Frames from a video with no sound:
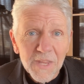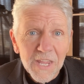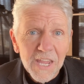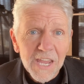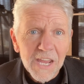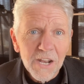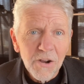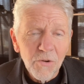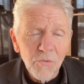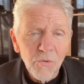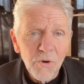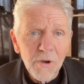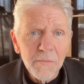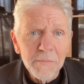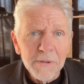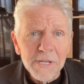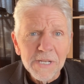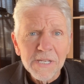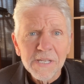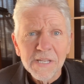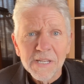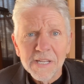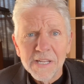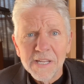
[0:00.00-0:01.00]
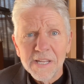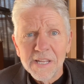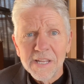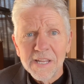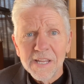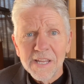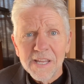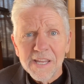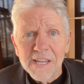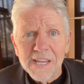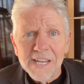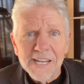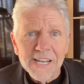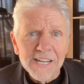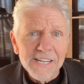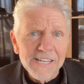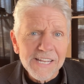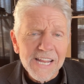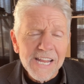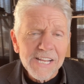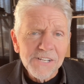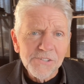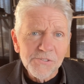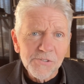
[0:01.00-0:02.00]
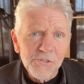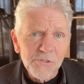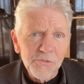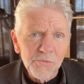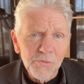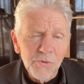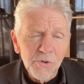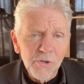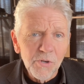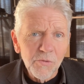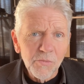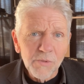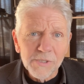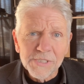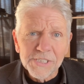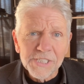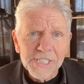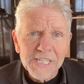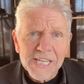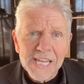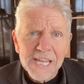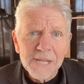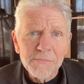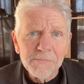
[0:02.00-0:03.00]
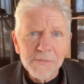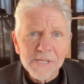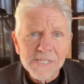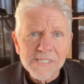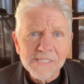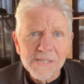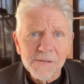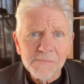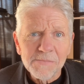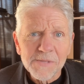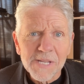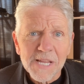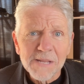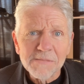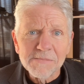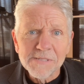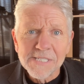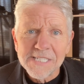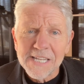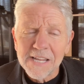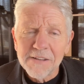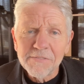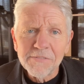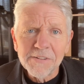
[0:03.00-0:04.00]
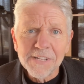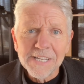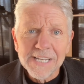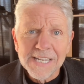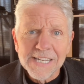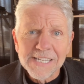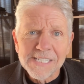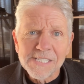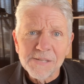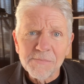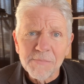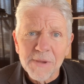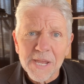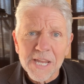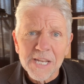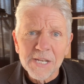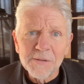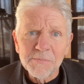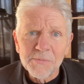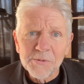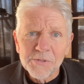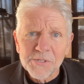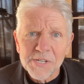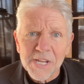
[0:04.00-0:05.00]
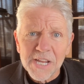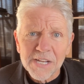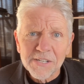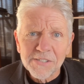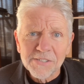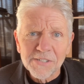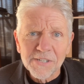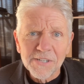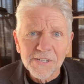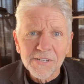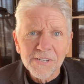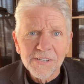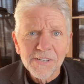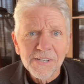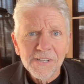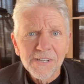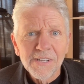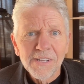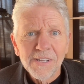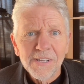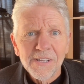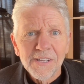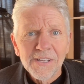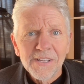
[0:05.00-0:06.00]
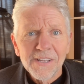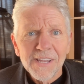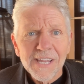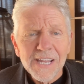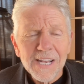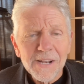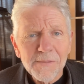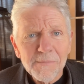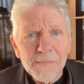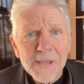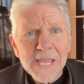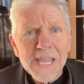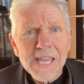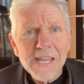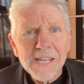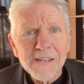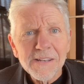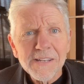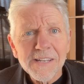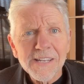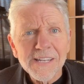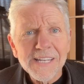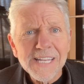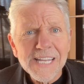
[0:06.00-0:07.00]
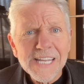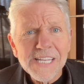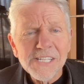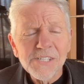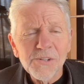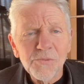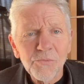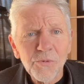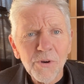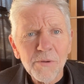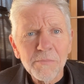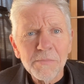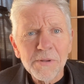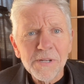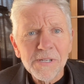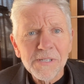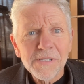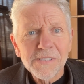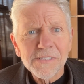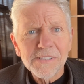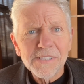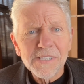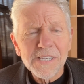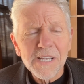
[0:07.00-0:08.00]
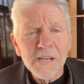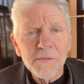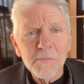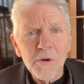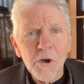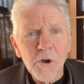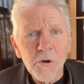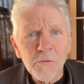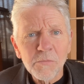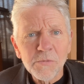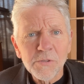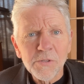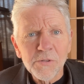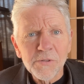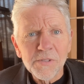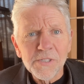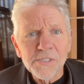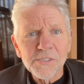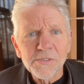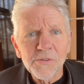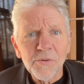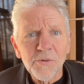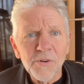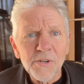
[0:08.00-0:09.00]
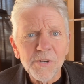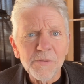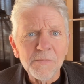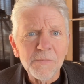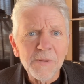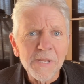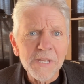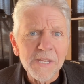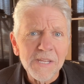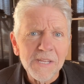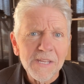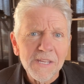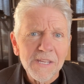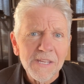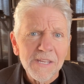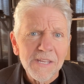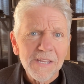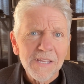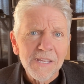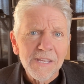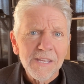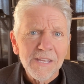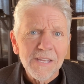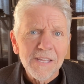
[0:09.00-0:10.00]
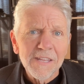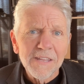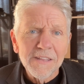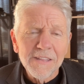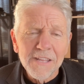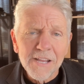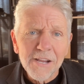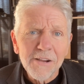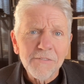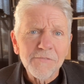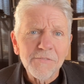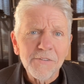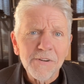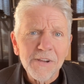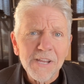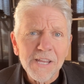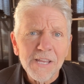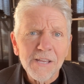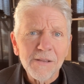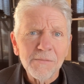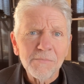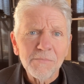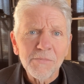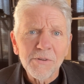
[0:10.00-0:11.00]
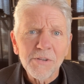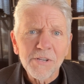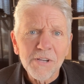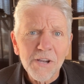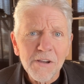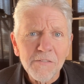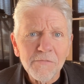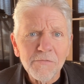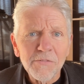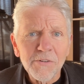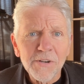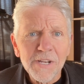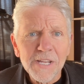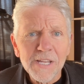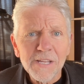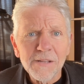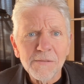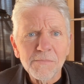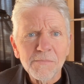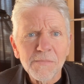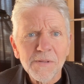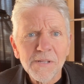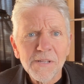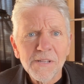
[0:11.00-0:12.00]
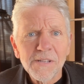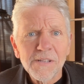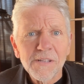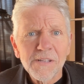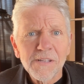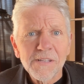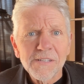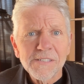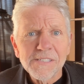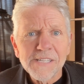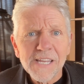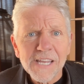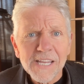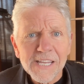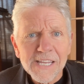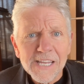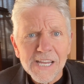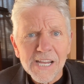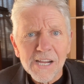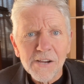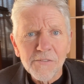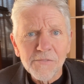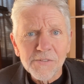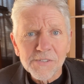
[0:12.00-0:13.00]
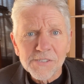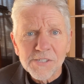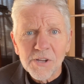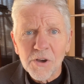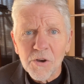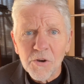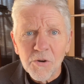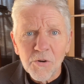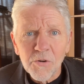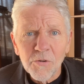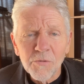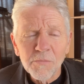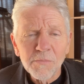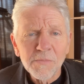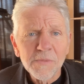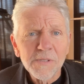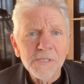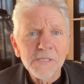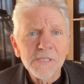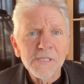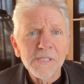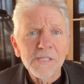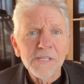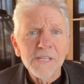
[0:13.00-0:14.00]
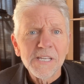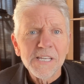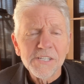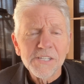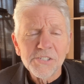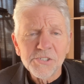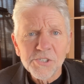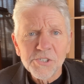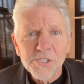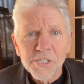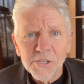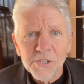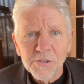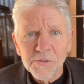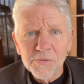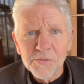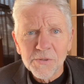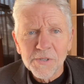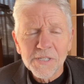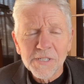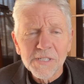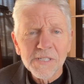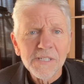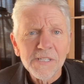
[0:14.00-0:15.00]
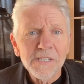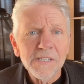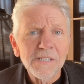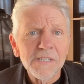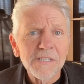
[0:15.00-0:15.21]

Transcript: And a woman, in the dangerous world, which it can be sometimes, definitely needs a man to protect her. And a man needs a woman to come home to that's going to be there for him, comfort him, take care of his home, his children,